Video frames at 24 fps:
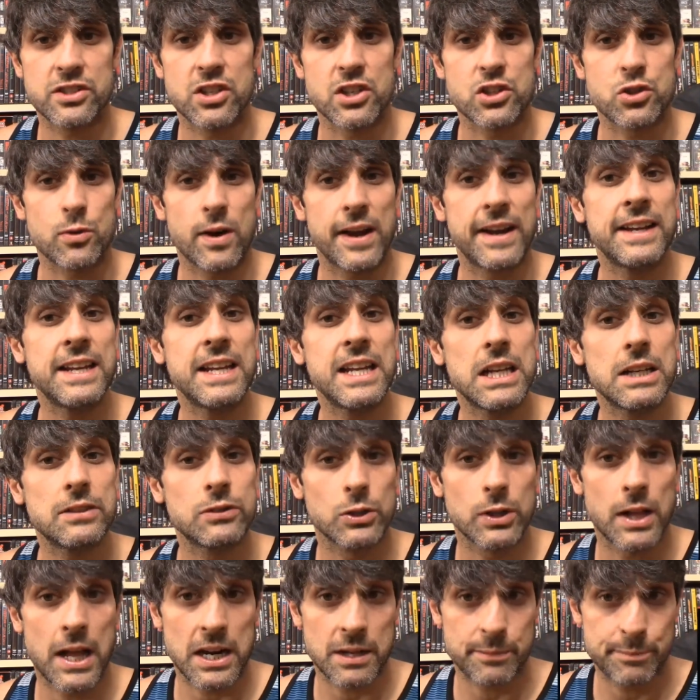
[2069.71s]
to drain
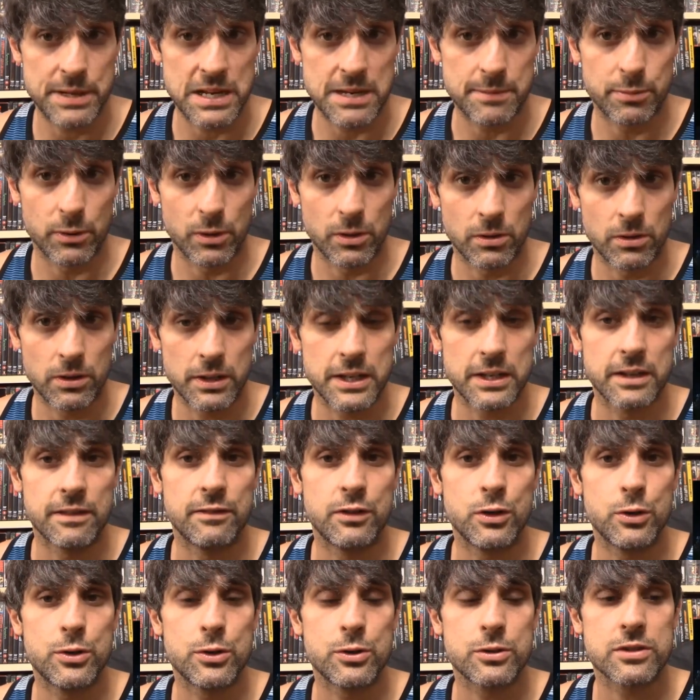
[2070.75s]
evil out of people in a
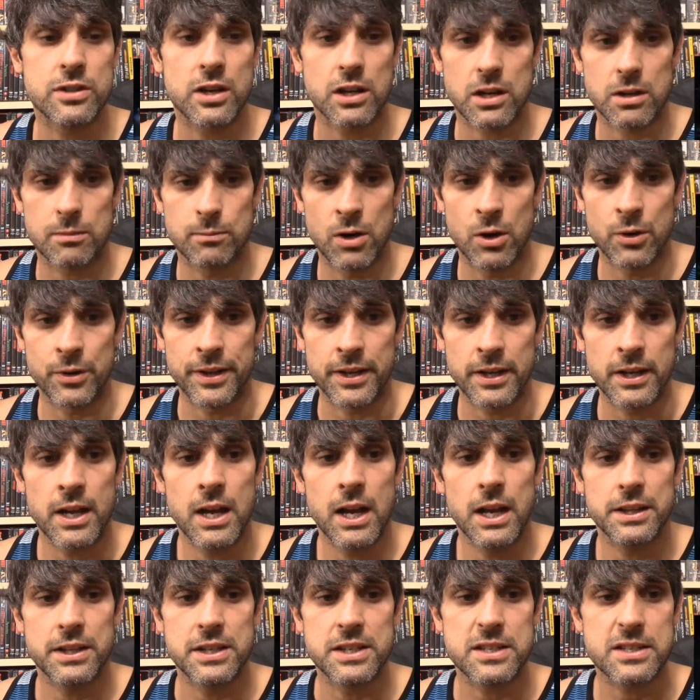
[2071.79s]
voodoo ceremony.
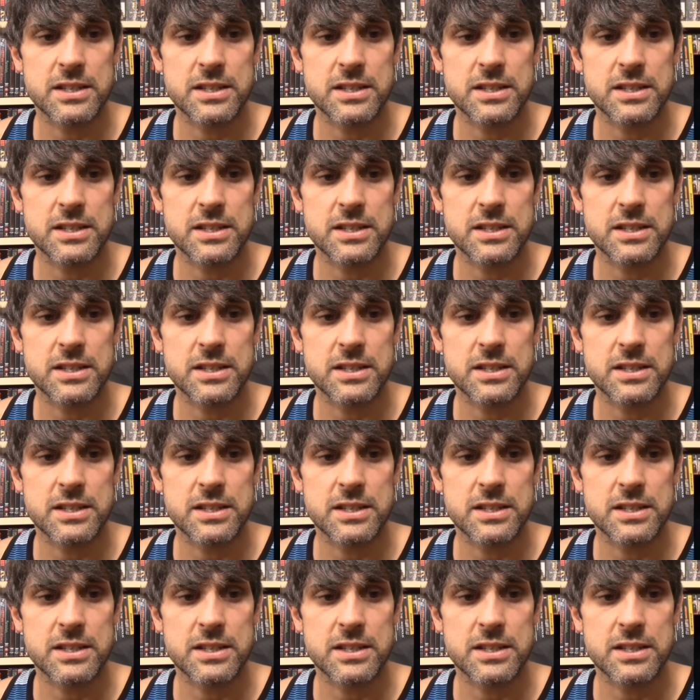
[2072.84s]
These